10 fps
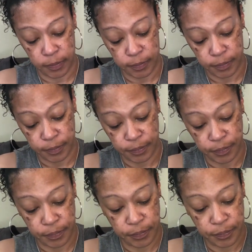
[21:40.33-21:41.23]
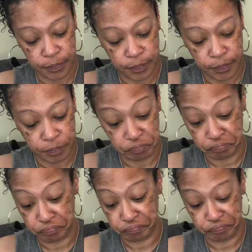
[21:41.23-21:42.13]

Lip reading: Nobody speaks.